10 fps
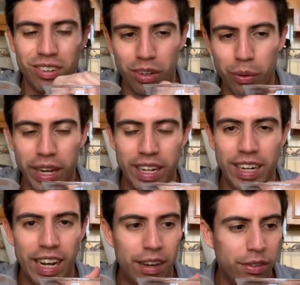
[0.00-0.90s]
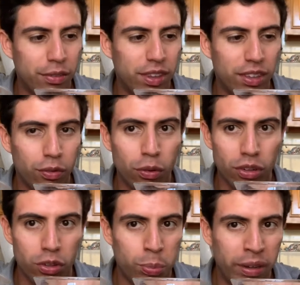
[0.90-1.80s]
go ahead and have everything fully
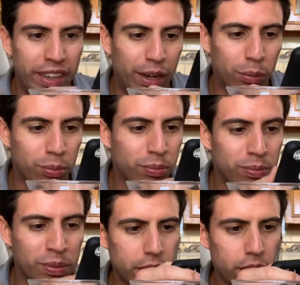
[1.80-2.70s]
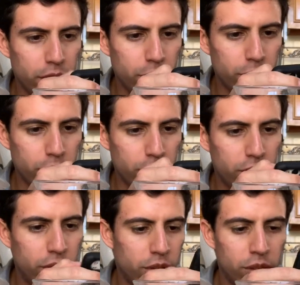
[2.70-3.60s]
spread out. Go.
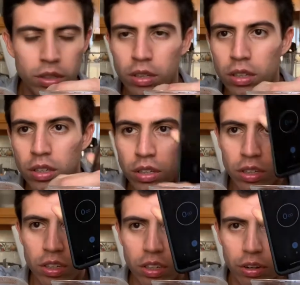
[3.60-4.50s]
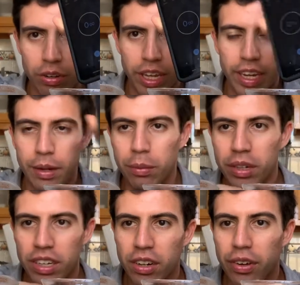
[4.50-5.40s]
Okay, and we're
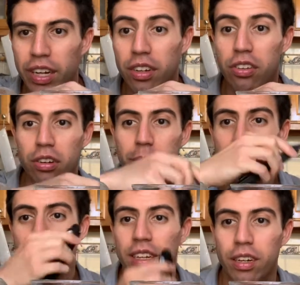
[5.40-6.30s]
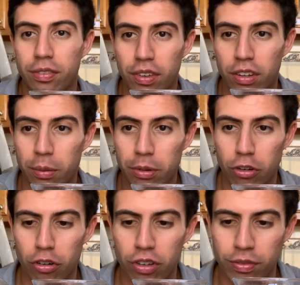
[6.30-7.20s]
going to go ahead and start by taking off the
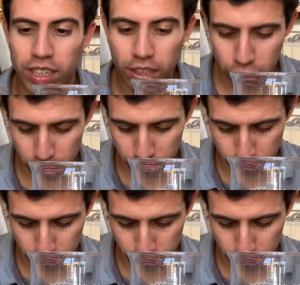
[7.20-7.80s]
temperatures of each.